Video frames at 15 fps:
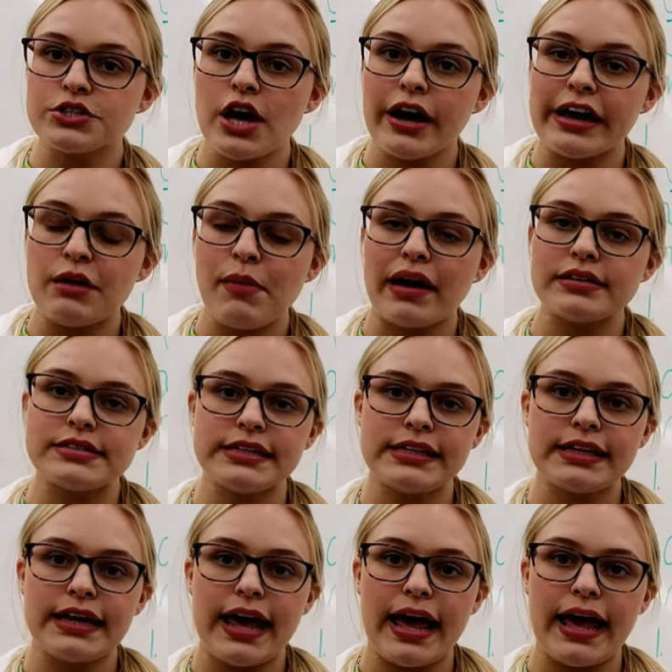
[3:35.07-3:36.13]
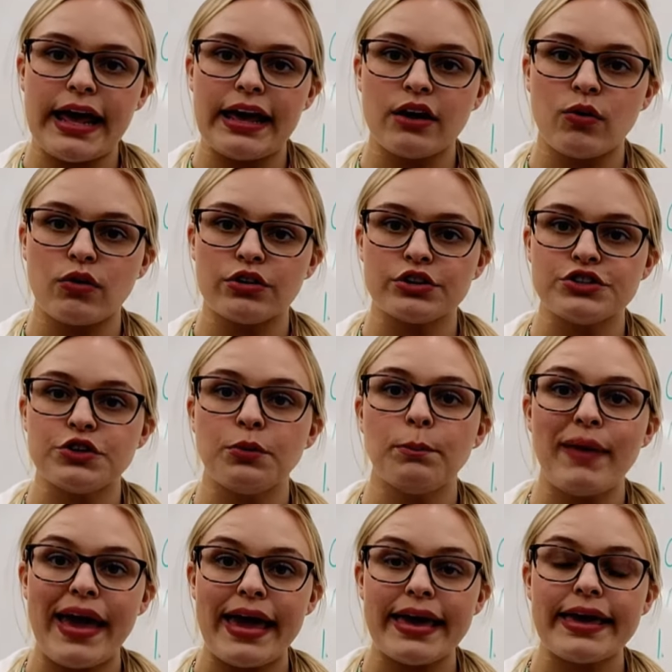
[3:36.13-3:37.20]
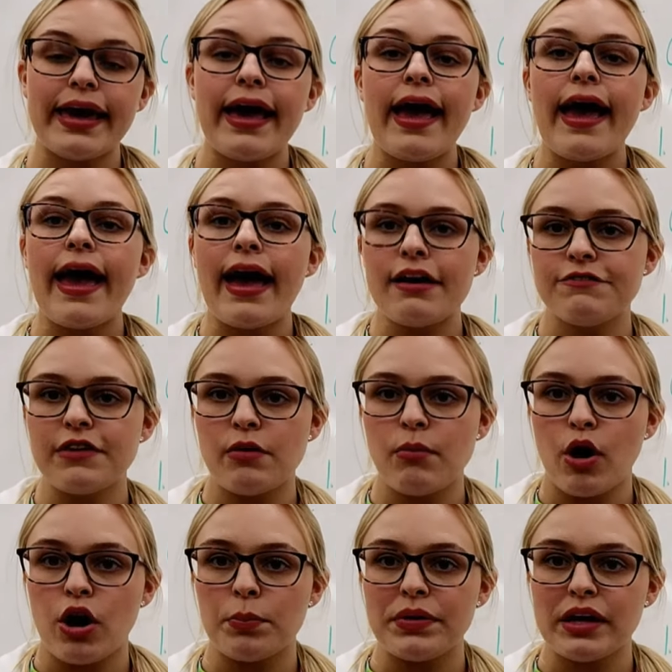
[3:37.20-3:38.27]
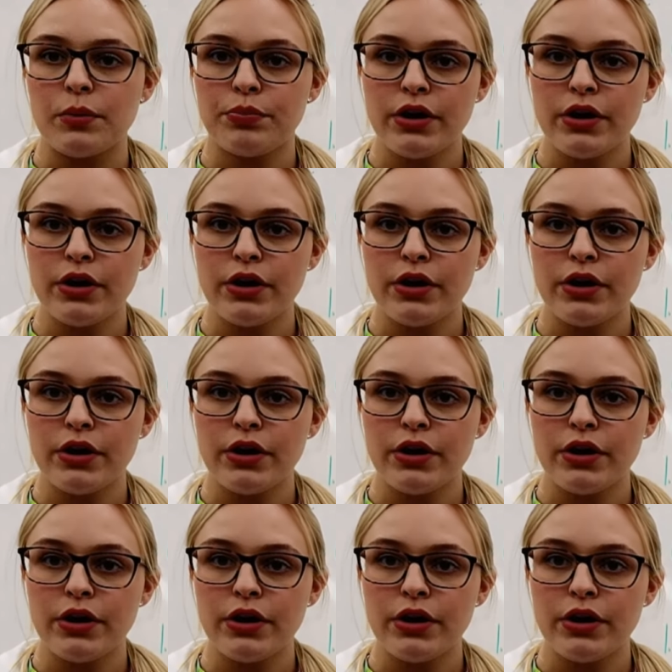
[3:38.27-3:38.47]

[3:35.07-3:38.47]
talking about DNA in order to make FMRP